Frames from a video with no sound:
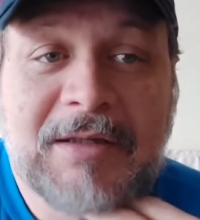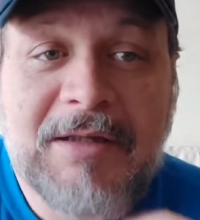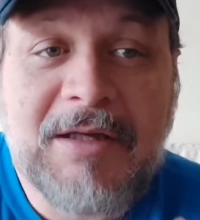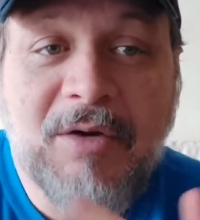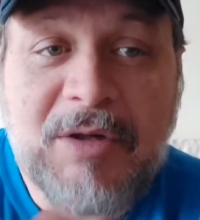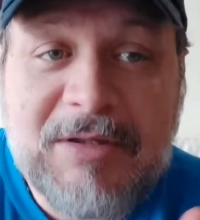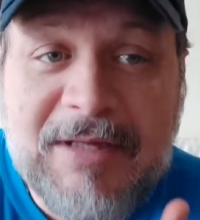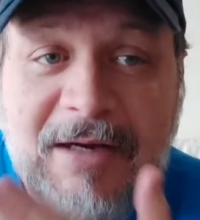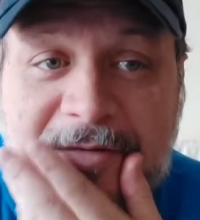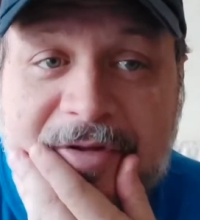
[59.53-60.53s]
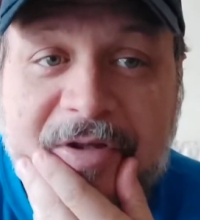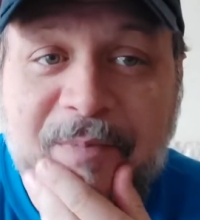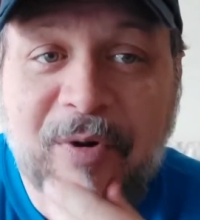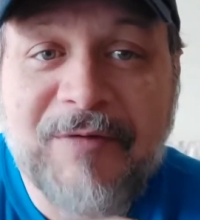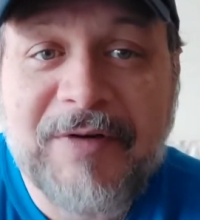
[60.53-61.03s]
You know, it sounds
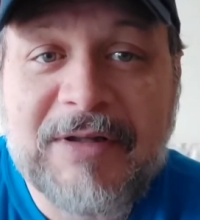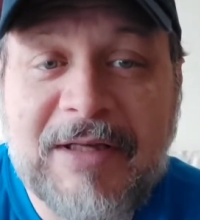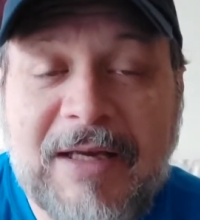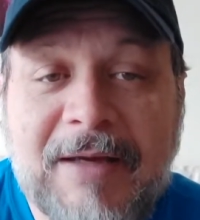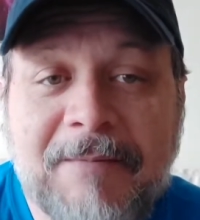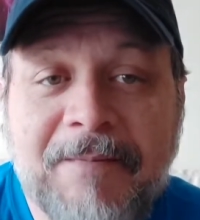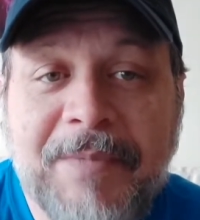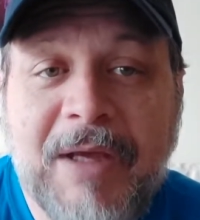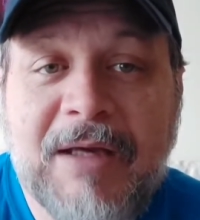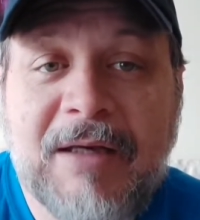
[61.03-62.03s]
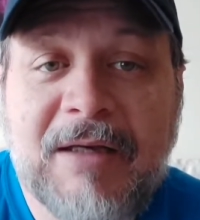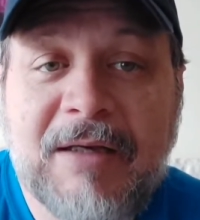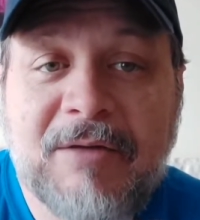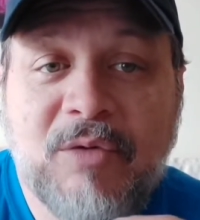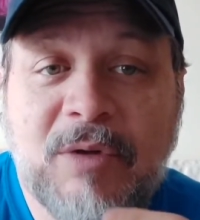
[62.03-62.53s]
perfect to him and
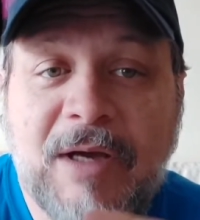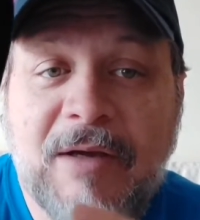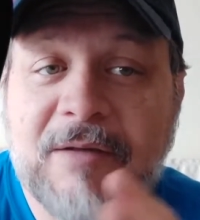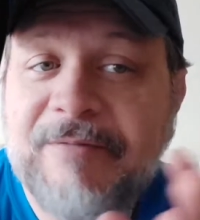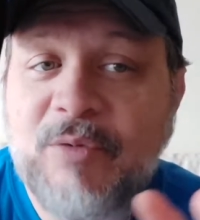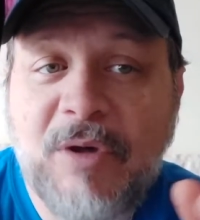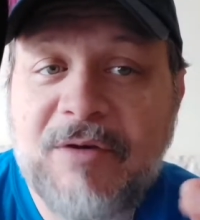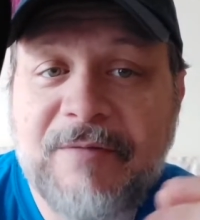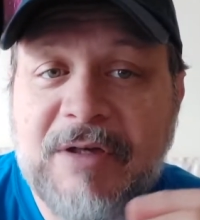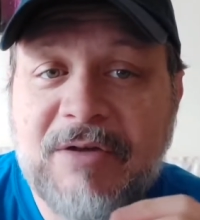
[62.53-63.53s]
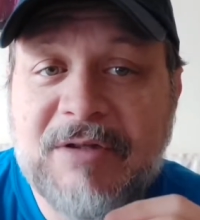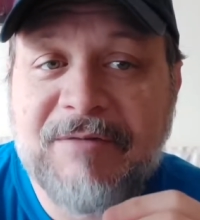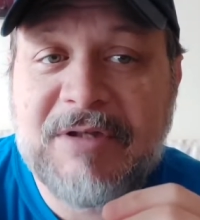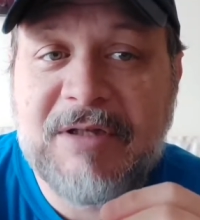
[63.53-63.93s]
a few other videos I've